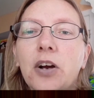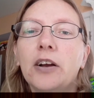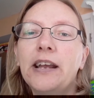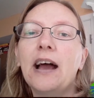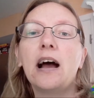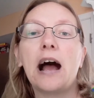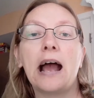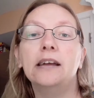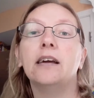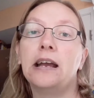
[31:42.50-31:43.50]
Yeah,
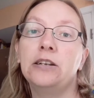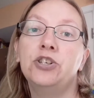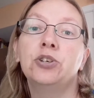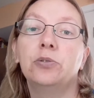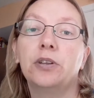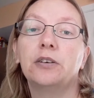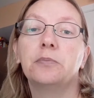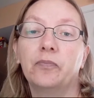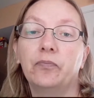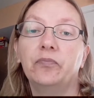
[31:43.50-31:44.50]
I do the
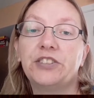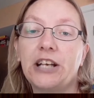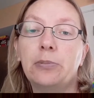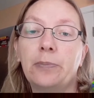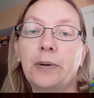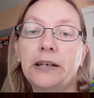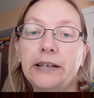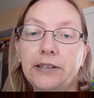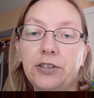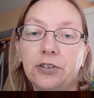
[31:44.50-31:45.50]
Cyber Monday
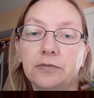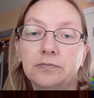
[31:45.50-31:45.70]
too.